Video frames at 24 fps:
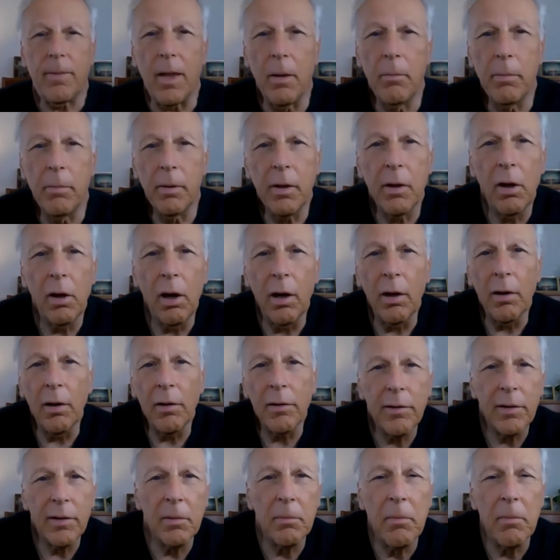
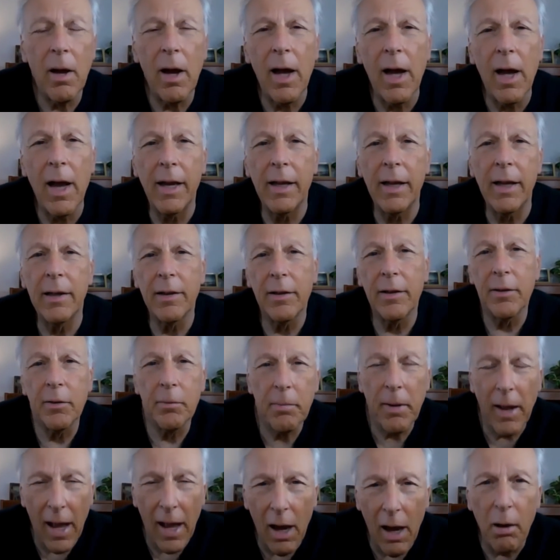because the mind is
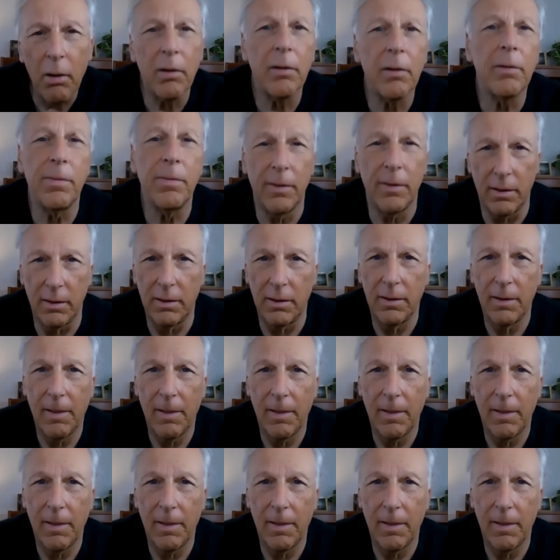powerful